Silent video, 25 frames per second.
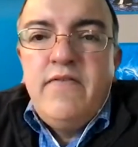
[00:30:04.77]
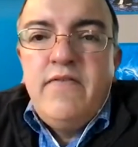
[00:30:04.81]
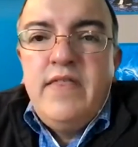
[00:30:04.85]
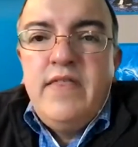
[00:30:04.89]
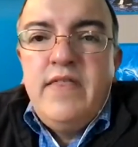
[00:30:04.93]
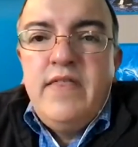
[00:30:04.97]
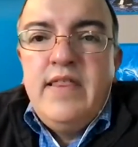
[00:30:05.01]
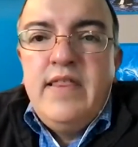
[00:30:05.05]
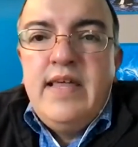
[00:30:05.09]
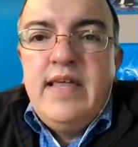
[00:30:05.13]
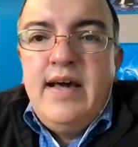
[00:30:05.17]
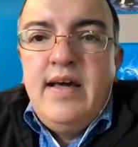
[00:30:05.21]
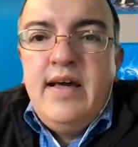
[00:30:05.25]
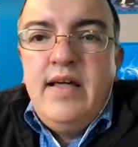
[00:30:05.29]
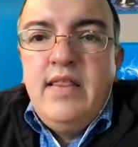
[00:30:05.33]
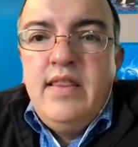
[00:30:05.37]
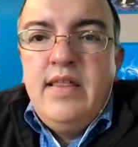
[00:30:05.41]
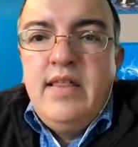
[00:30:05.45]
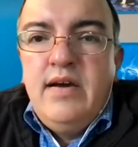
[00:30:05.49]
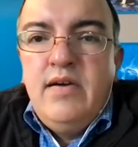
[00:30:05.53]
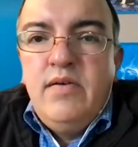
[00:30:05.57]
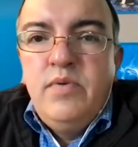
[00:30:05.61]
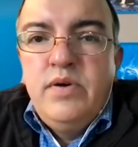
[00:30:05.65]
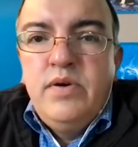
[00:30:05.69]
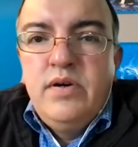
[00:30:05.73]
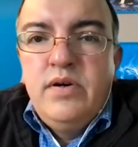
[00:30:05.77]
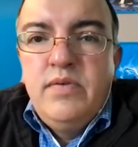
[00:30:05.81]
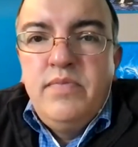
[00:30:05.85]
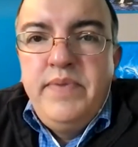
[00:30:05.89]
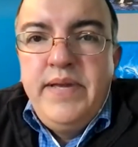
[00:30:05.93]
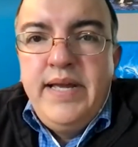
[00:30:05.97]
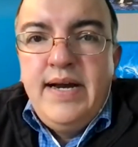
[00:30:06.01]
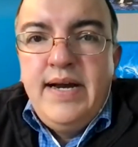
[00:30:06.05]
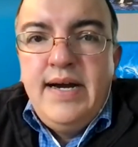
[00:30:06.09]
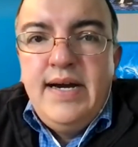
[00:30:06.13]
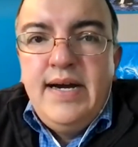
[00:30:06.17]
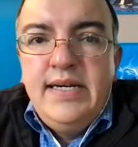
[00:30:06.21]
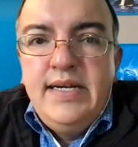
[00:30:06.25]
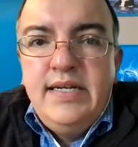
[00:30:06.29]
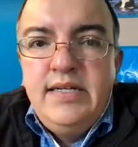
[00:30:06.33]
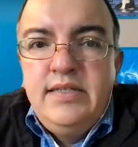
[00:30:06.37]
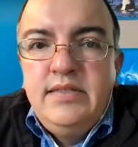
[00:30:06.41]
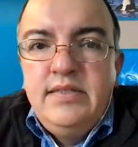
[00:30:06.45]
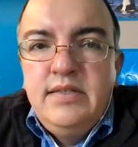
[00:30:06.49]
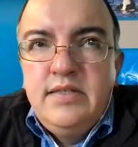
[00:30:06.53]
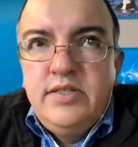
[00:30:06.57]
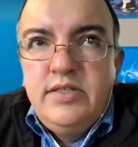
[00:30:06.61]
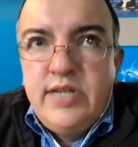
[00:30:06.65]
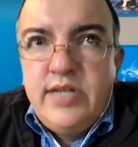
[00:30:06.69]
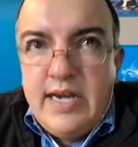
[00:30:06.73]
that were
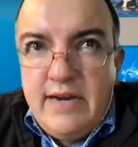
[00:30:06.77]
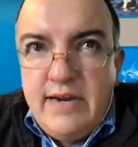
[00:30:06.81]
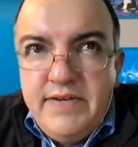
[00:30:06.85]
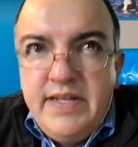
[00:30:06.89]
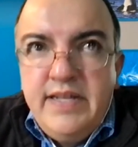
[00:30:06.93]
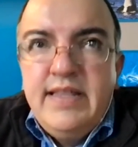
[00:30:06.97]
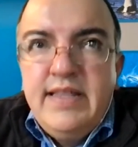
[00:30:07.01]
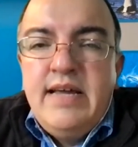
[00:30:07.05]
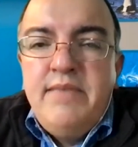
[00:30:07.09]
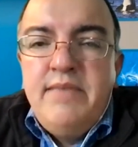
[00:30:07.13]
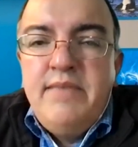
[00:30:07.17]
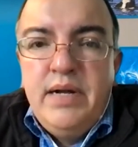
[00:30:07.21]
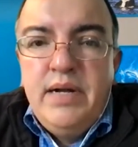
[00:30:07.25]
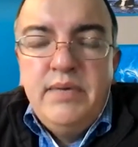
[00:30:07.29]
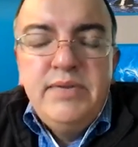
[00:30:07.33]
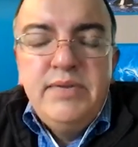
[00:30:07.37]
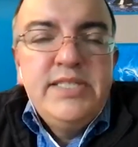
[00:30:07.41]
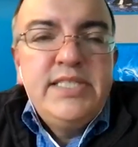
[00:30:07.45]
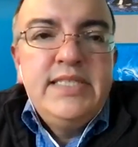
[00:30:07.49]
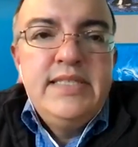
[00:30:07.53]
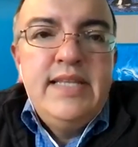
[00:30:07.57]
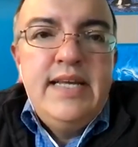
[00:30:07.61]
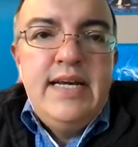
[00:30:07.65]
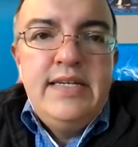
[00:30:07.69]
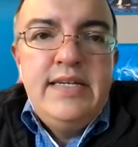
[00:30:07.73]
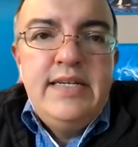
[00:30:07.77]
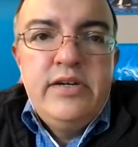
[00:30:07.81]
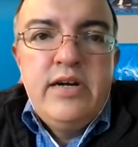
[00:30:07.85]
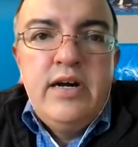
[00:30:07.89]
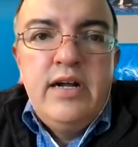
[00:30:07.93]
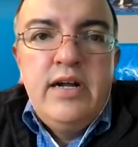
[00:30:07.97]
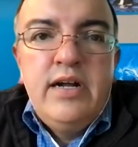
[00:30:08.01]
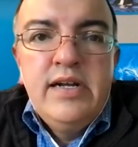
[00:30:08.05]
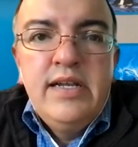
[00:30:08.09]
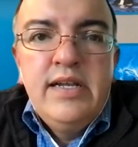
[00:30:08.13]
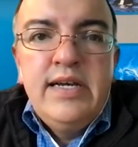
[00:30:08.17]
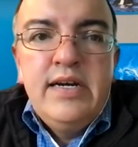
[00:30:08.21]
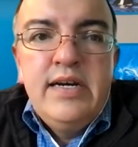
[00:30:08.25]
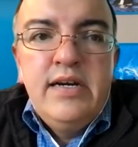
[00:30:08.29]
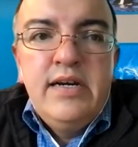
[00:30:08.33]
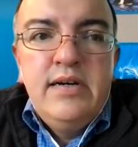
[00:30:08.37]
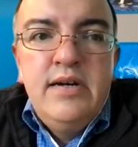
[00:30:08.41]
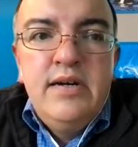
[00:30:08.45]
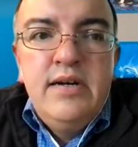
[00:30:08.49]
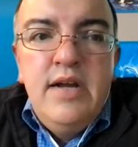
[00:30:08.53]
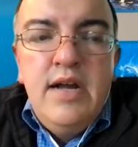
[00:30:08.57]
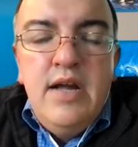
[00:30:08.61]
behind drafting and publishing that Dear Colleague Letter.